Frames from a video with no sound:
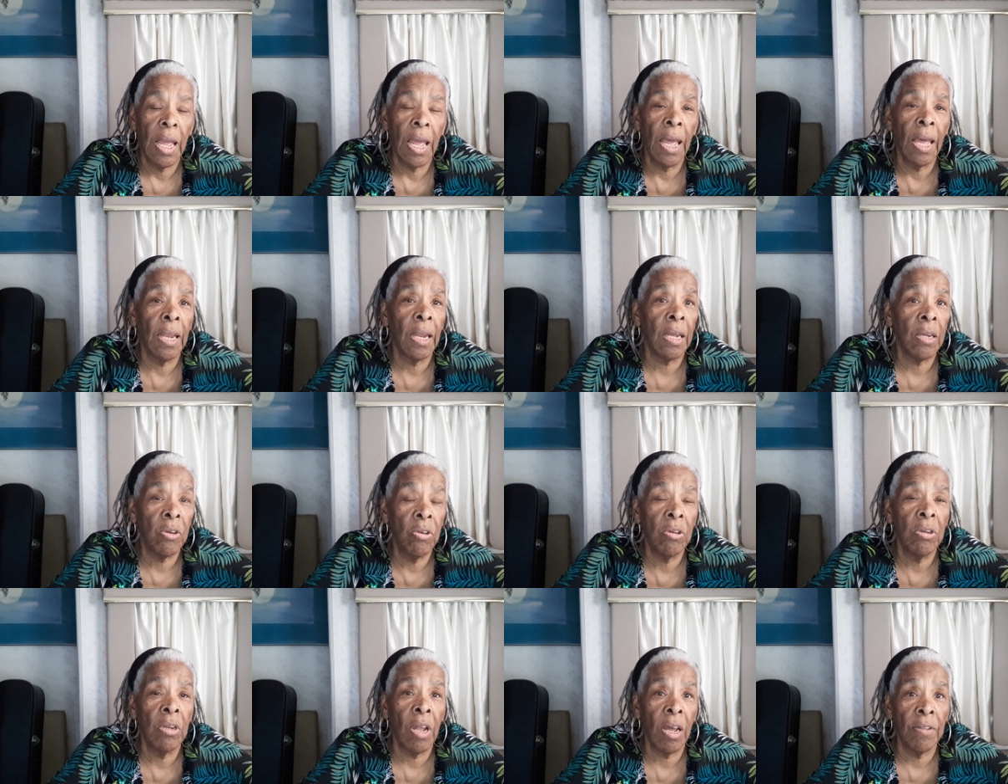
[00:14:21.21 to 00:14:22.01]
and I
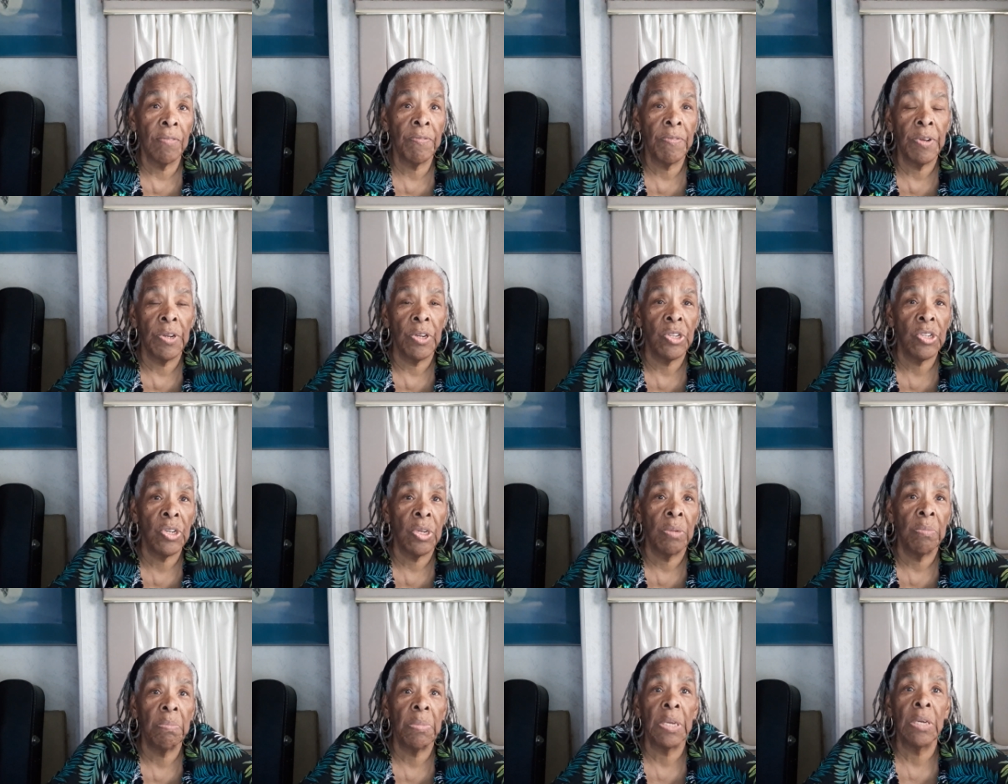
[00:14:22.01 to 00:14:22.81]
could not finish
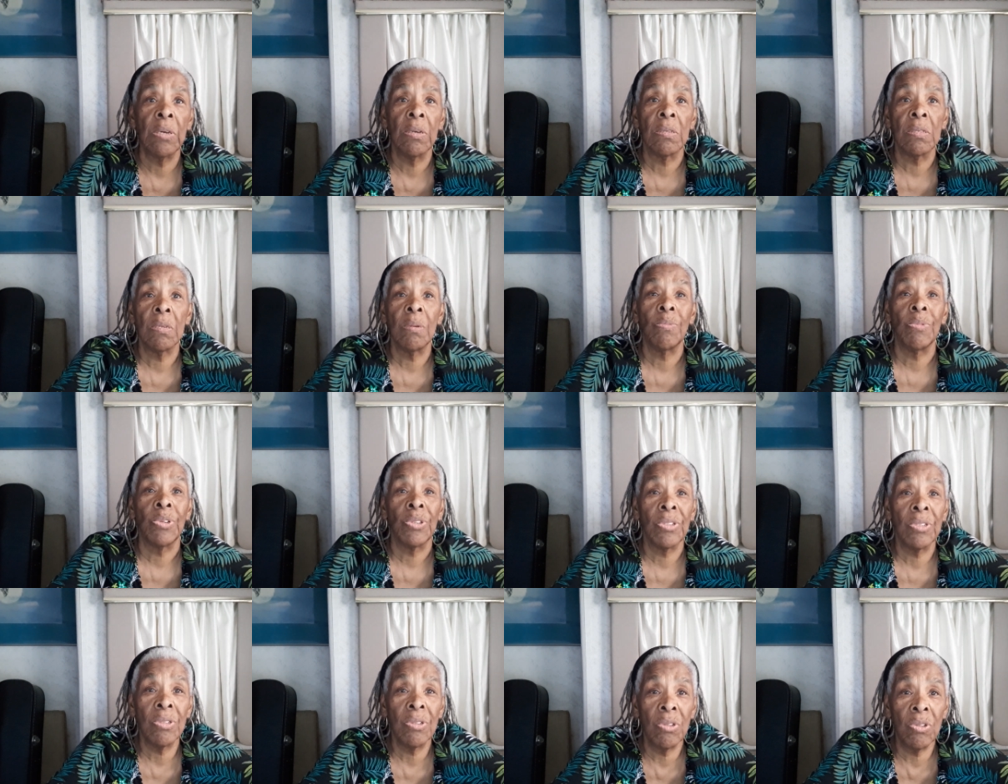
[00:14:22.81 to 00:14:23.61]
it because it
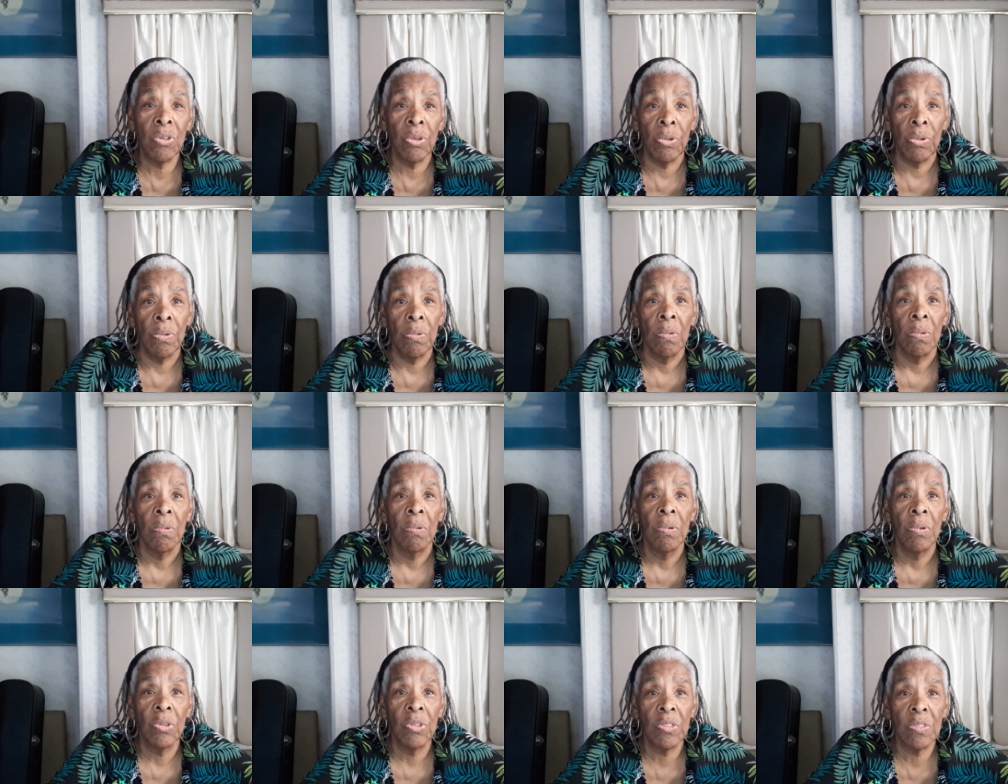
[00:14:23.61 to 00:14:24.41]
was too
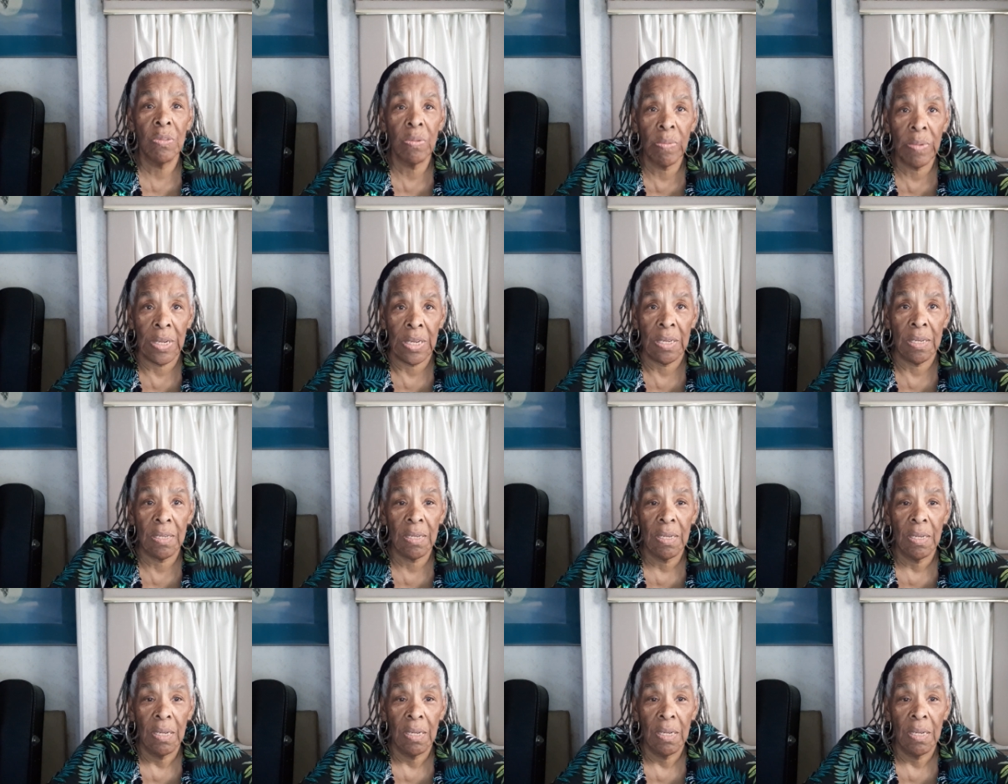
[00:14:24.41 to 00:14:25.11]
sweet.